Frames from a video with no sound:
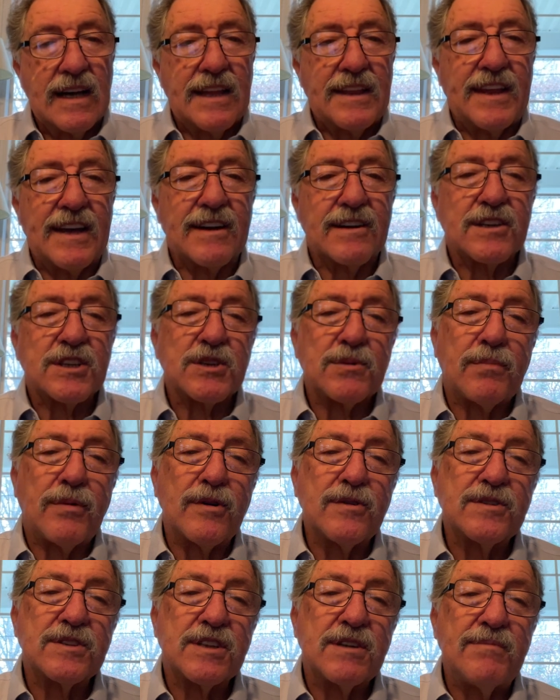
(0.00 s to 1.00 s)
They are
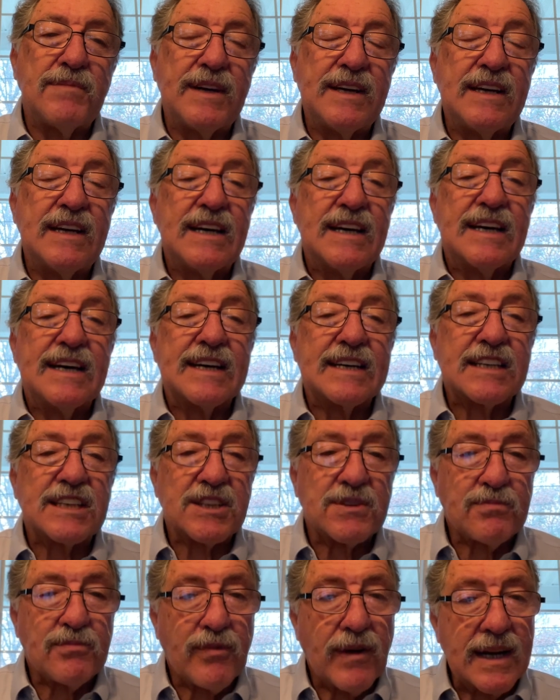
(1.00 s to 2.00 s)
supposed to be
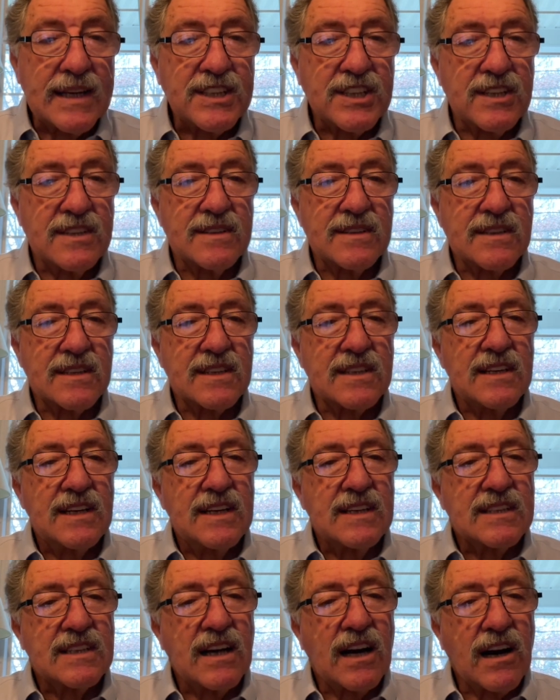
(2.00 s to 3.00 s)
expressions
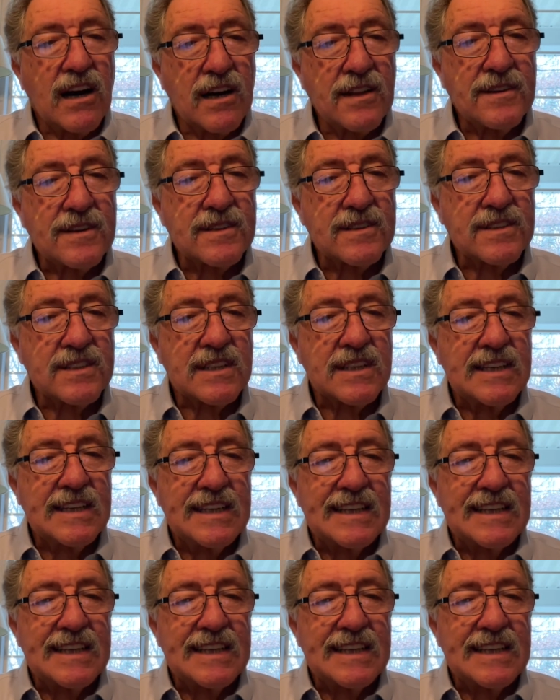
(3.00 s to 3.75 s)
to others